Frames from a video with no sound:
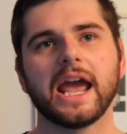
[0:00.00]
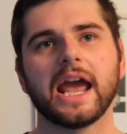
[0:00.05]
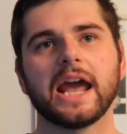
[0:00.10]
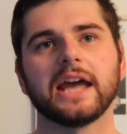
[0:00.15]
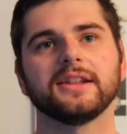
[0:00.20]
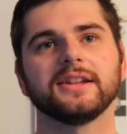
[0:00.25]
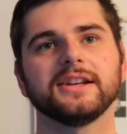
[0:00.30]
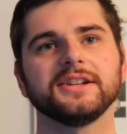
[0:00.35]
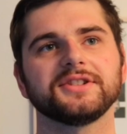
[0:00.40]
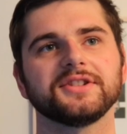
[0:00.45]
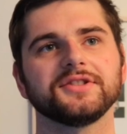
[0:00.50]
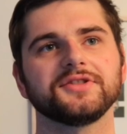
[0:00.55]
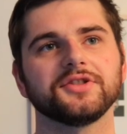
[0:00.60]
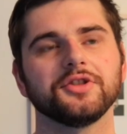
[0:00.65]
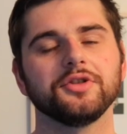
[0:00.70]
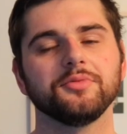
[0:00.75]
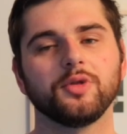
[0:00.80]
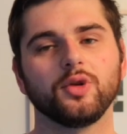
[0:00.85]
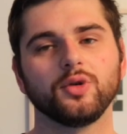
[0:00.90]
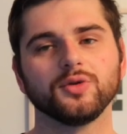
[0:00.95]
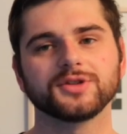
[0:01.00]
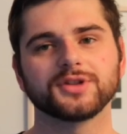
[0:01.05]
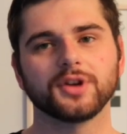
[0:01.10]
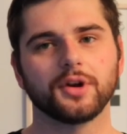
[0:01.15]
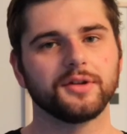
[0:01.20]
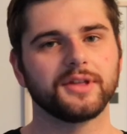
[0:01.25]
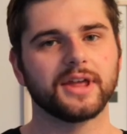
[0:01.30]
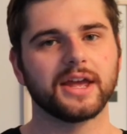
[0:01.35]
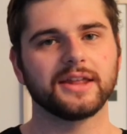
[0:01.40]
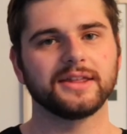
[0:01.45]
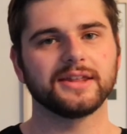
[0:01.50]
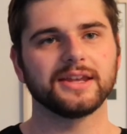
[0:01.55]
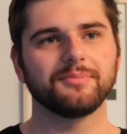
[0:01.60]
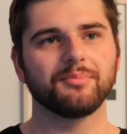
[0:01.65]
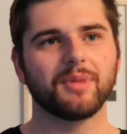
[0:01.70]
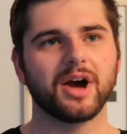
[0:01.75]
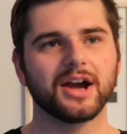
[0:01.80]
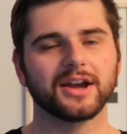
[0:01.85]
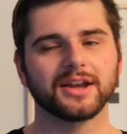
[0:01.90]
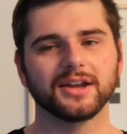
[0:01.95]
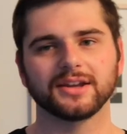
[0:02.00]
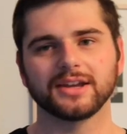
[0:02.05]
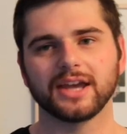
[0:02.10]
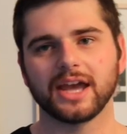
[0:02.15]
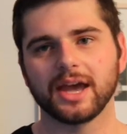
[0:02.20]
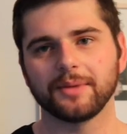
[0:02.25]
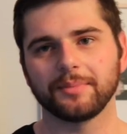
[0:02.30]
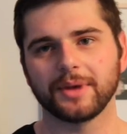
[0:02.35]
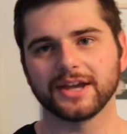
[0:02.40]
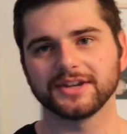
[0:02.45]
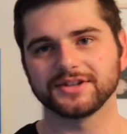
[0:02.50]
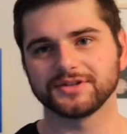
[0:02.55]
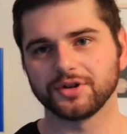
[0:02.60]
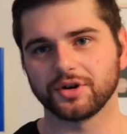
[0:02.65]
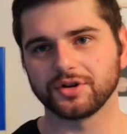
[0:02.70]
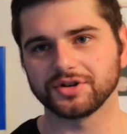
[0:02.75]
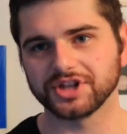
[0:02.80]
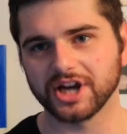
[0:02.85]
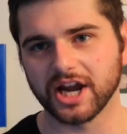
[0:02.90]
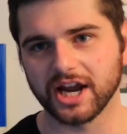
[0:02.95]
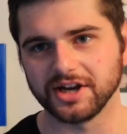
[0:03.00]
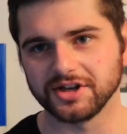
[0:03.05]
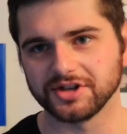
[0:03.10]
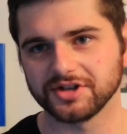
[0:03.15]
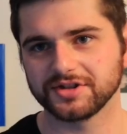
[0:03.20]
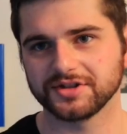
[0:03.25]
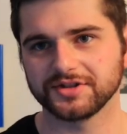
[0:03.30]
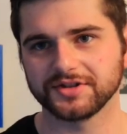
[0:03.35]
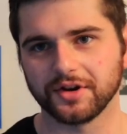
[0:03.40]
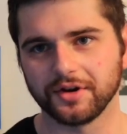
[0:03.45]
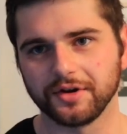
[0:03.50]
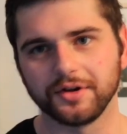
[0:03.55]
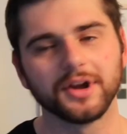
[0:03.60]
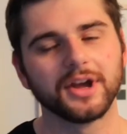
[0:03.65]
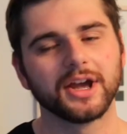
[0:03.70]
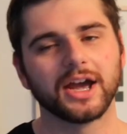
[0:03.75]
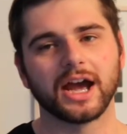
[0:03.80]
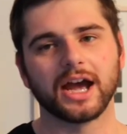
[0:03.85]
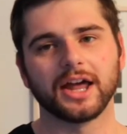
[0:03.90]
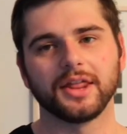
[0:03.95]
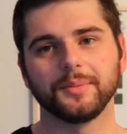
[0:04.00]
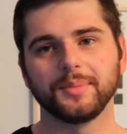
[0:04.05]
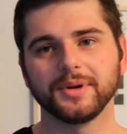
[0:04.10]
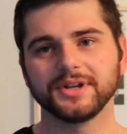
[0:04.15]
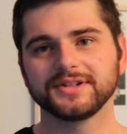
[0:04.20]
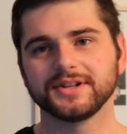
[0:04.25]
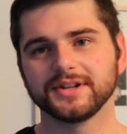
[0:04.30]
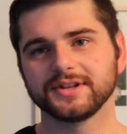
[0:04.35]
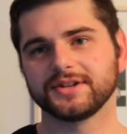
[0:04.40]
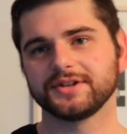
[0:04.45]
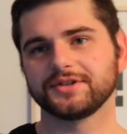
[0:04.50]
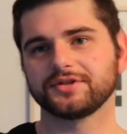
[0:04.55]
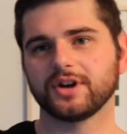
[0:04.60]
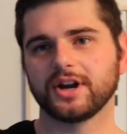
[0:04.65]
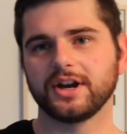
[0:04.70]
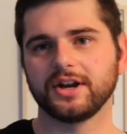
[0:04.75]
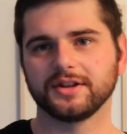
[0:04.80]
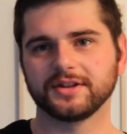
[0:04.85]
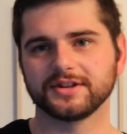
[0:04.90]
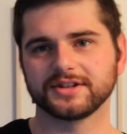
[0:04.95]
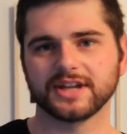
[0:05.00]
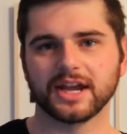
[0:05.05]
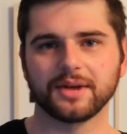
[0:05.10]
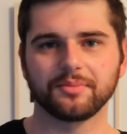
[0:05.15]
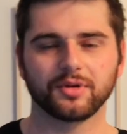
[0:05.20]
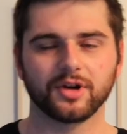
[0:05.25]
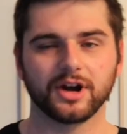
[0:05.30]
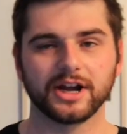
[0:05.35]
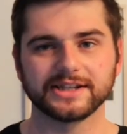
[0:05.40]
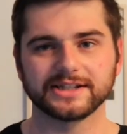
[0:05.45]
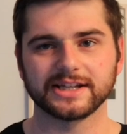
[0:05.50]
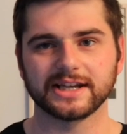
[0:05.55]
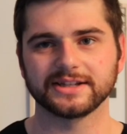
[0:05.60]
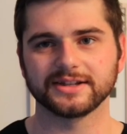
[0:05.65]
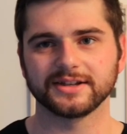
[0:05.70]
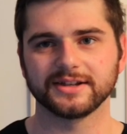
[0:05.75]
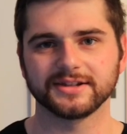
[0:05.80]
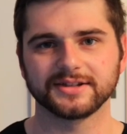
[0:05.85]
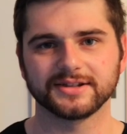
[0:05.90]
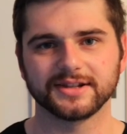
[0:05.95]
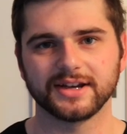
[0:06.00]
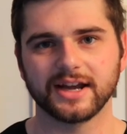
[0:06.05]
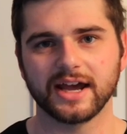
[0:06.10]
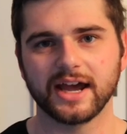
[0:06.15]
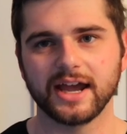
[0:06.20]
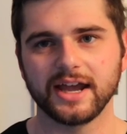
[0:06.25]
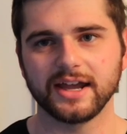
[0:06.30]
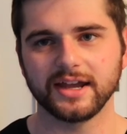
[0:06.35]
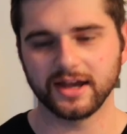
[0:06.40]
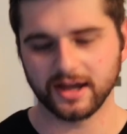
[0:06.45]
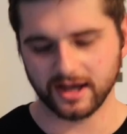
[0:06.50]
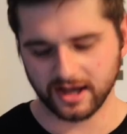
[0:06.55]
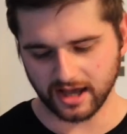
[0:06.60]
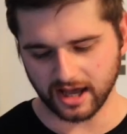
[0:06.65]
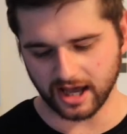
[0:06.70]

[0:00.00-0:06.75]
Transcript: And let's assume also that the market cap has not changed. So the business is trading at the same price as it is today.